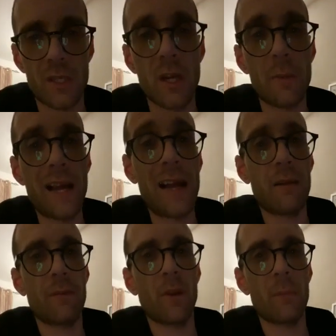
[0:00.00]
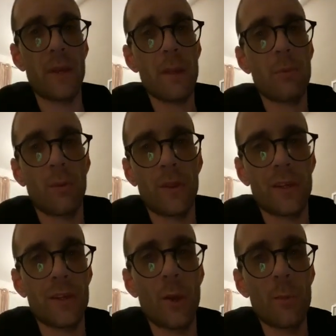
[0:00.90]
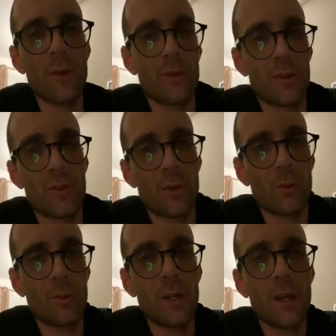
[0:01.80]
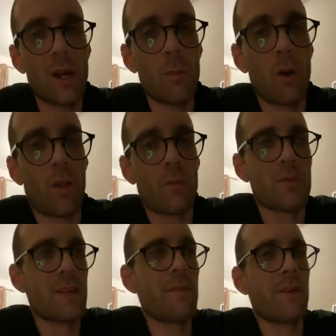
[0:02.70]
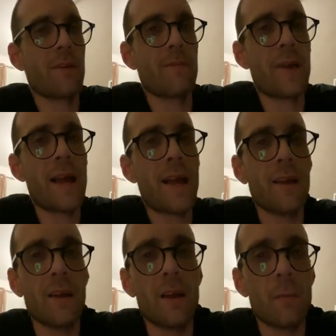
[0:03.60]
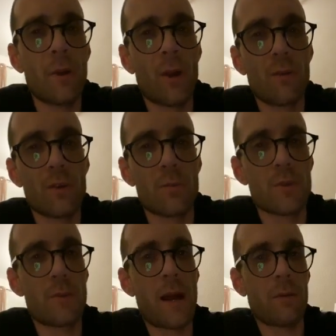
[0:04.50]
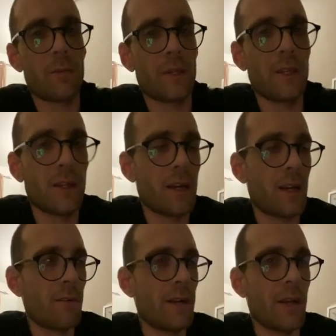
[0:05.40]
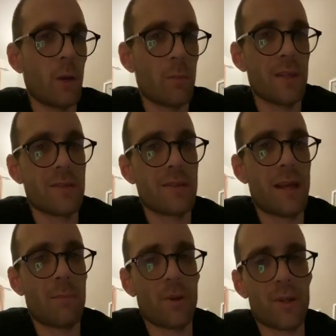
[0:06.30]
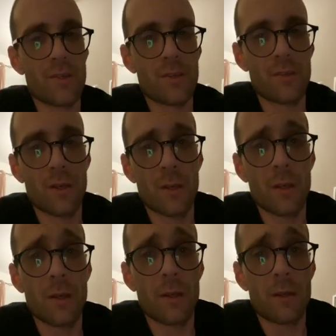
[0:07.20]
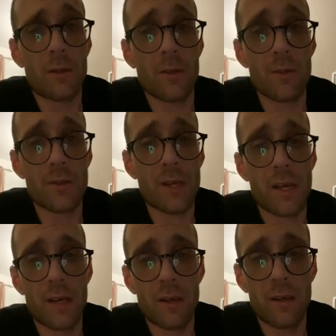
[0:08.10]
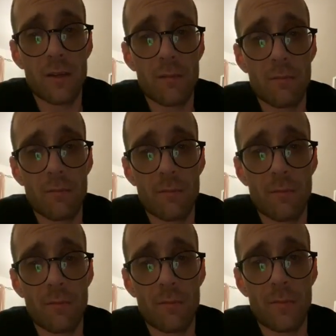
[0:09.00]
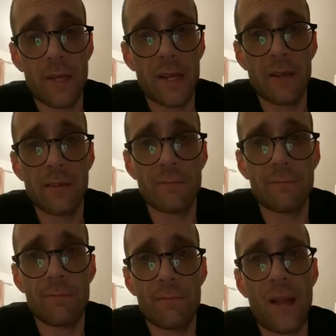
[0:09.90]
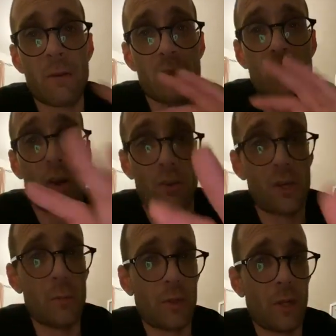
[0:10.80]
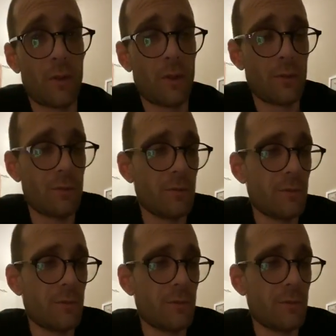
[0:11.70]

going to be a handful of people that could know me as an adult, and one of them was having an affair behind her husband's back with me, and I really hope it isn't that person. Because, yeah, that was a long time ago, though.